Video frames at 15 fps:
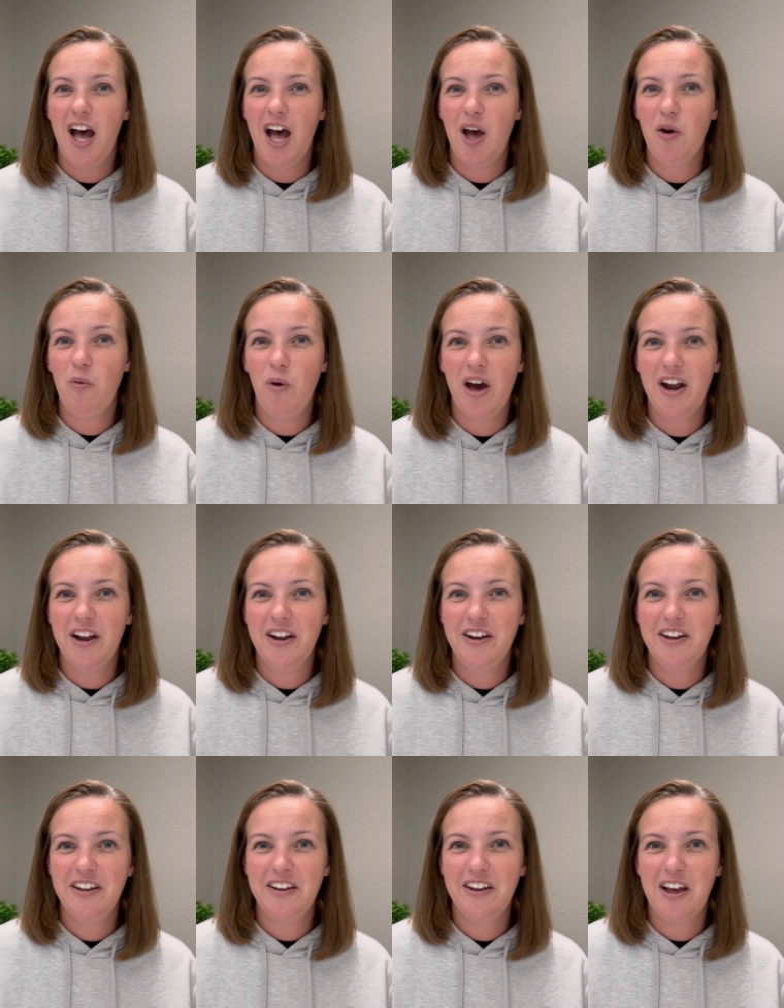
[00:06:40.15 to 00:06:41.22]
I
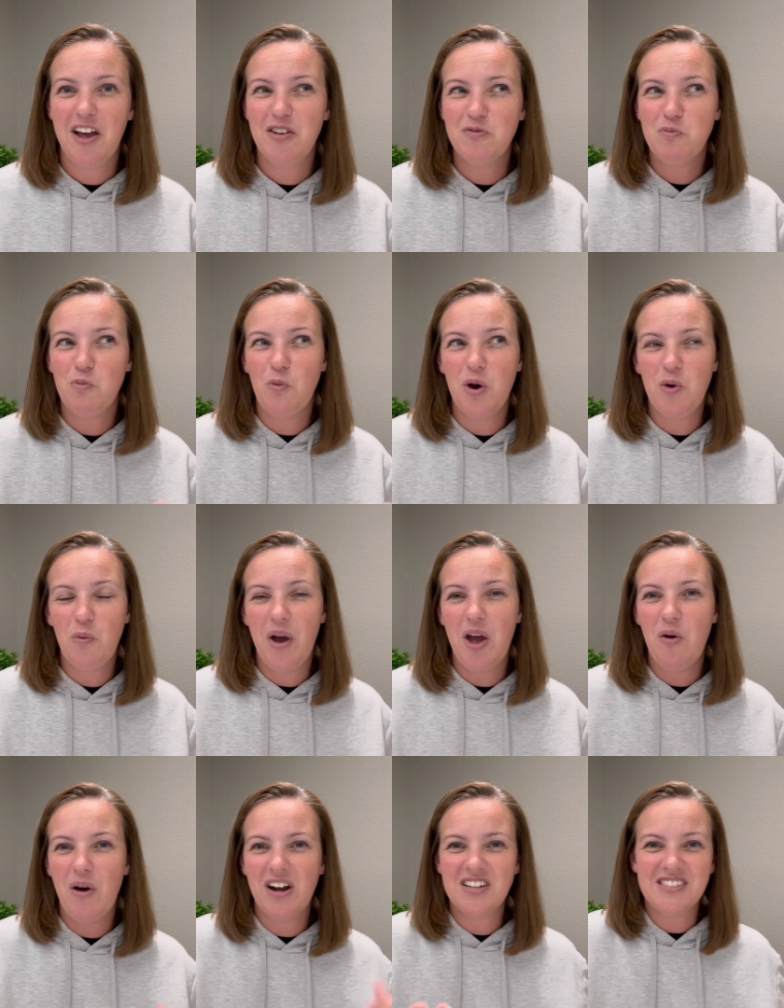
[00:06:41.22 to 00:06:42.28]
wanted to, one way I
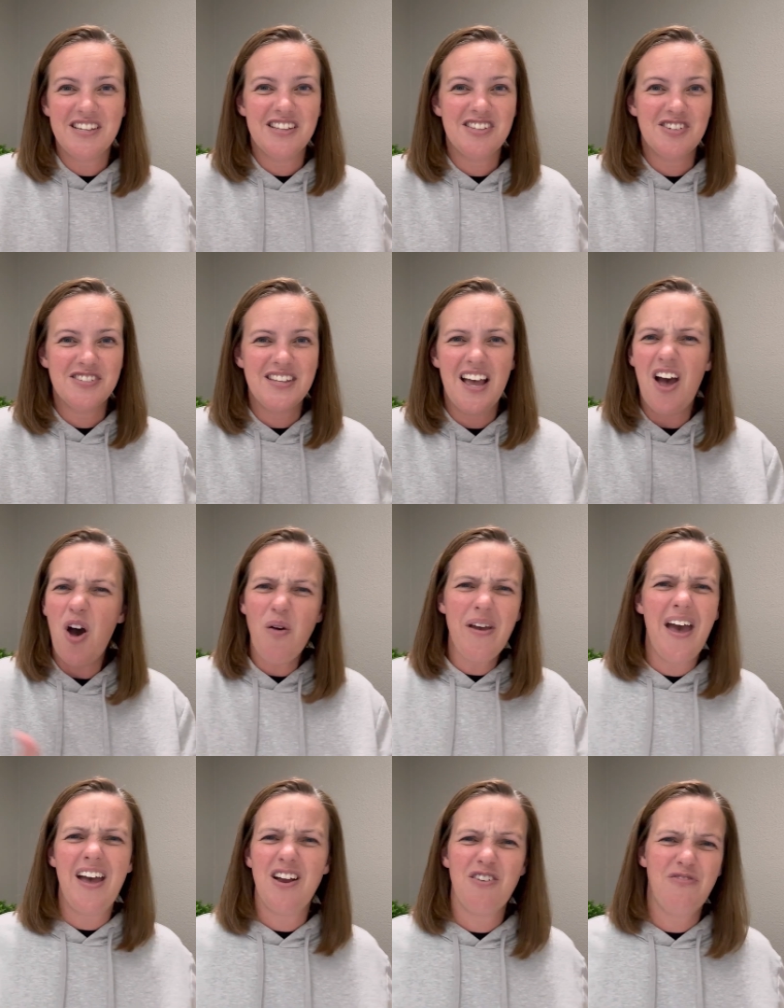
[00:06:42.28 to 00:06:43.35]
wanted to sit there and say, oh
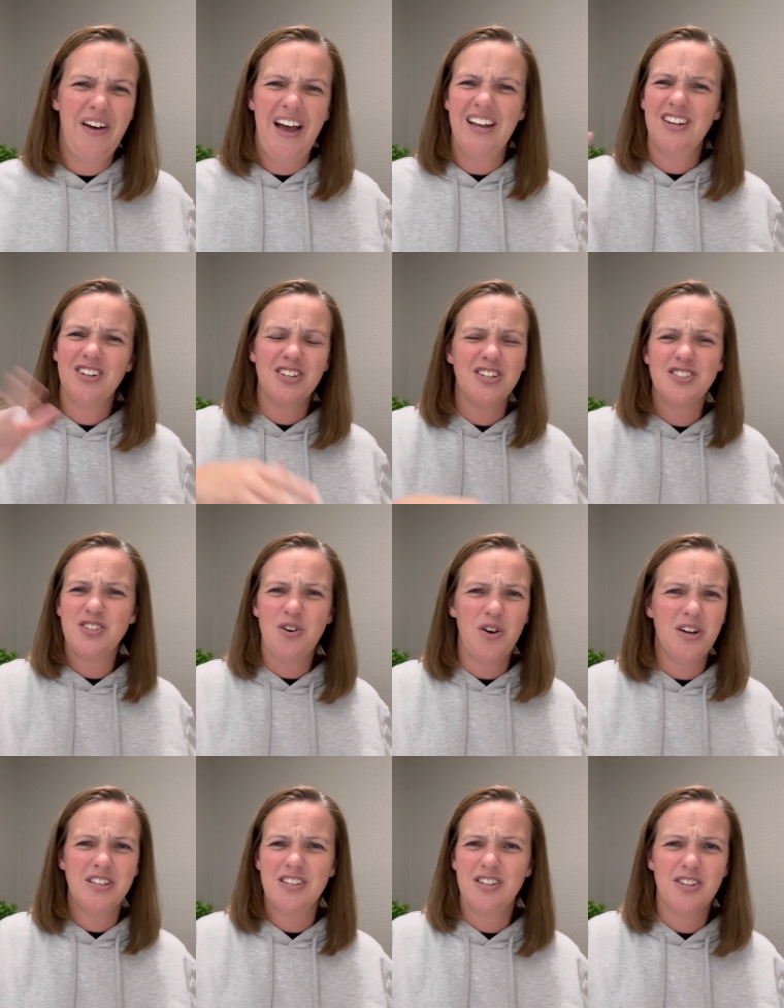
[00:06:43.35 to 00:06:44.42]
yeah, you're fine. You're, it's
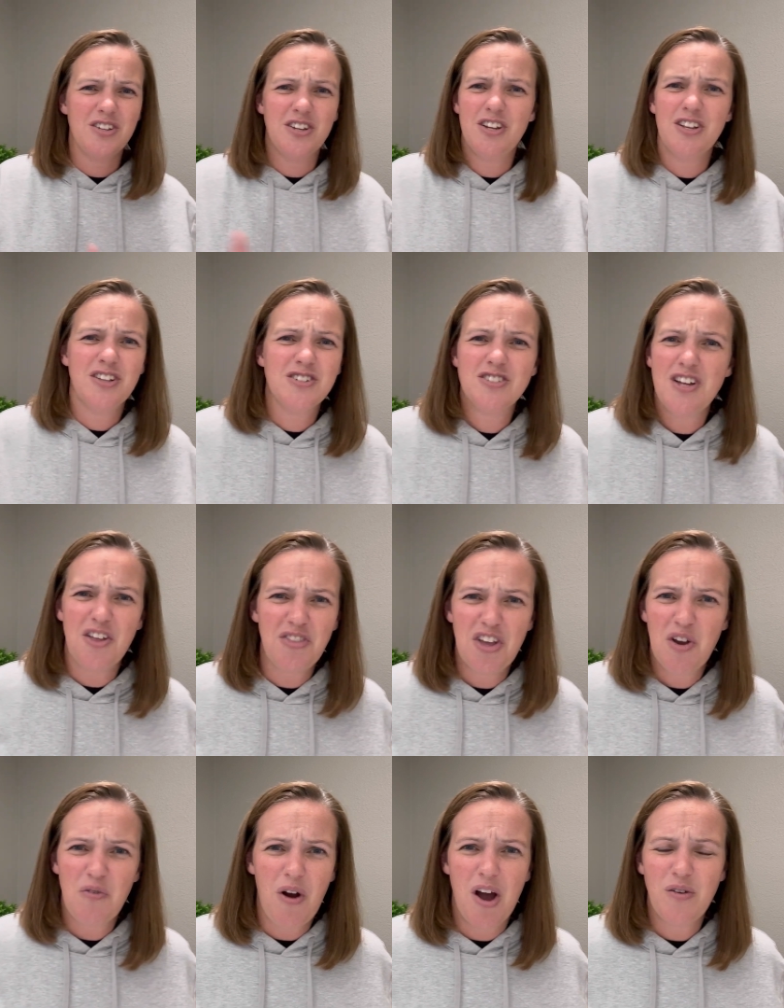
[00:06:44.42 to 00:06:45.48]
a, it, there's
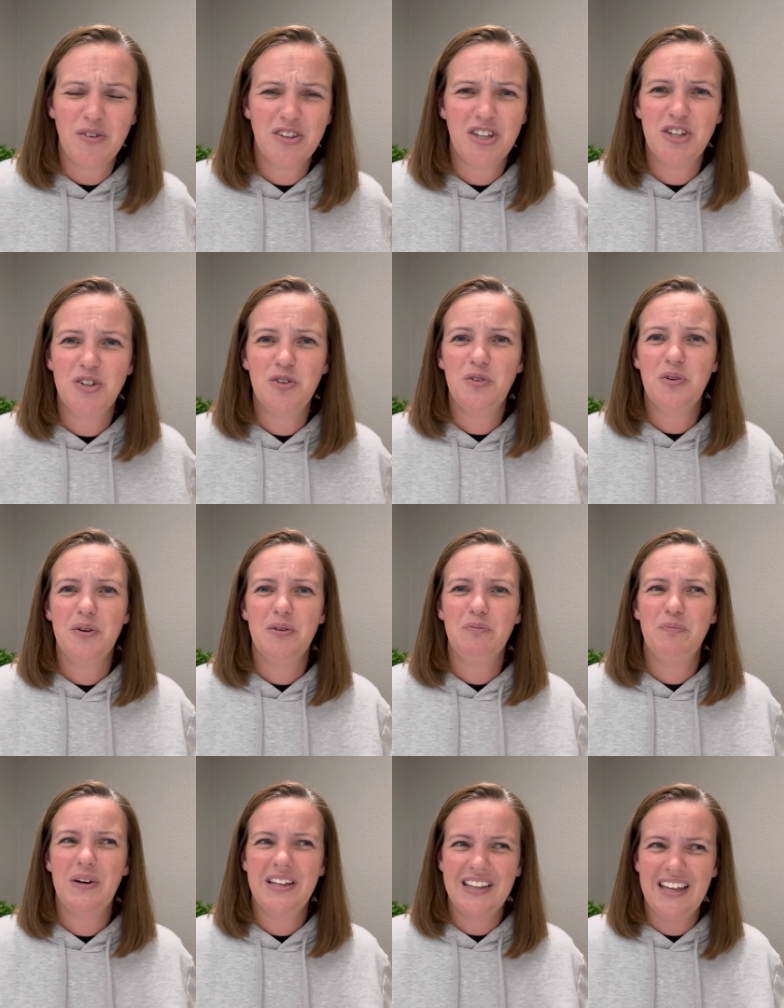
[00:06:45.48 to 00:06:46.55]
nothing wrong with you.
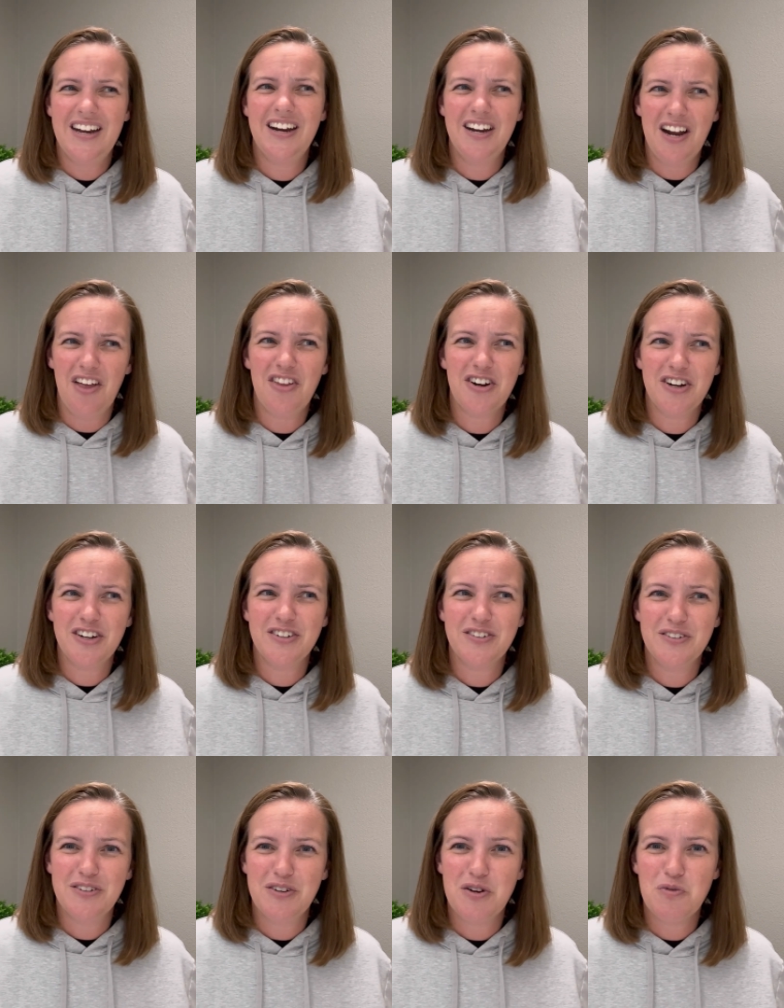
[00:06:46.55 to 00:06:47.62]
But then
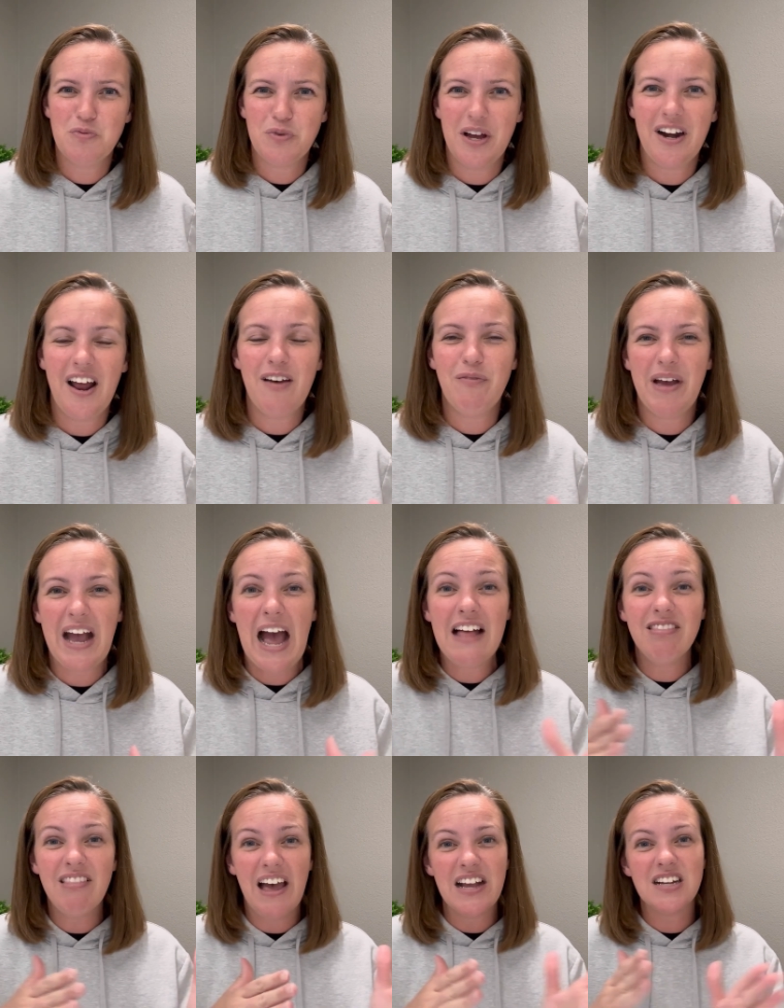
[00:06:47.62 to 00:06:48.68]
another, but I'm like, I
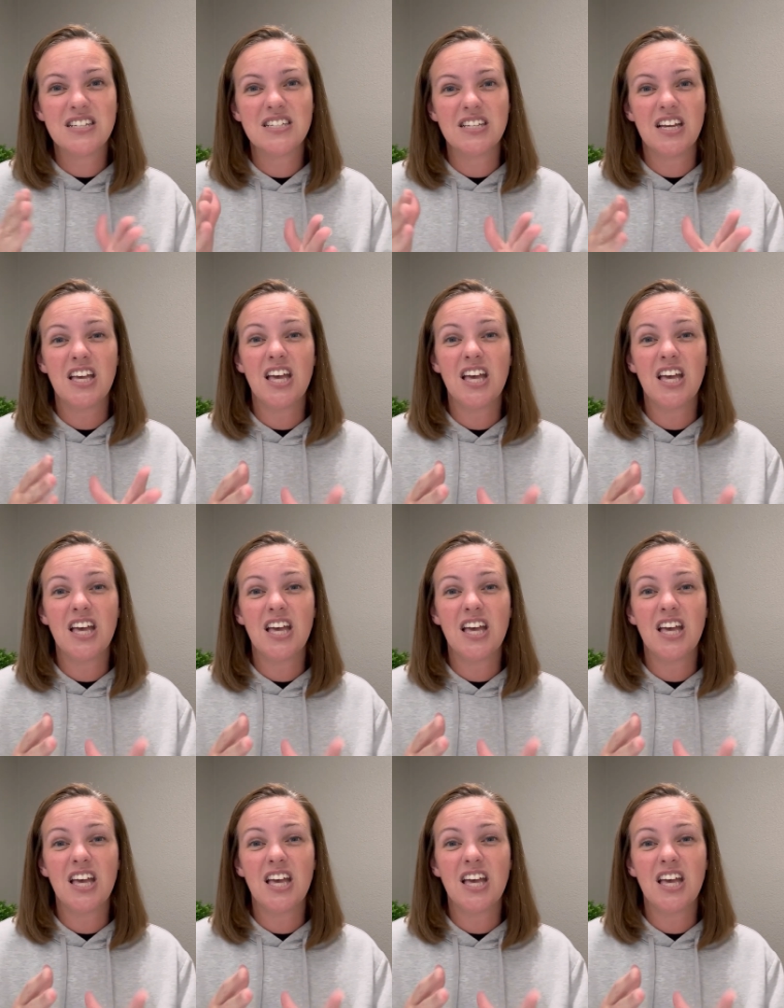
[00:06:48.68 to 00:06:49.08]
like to,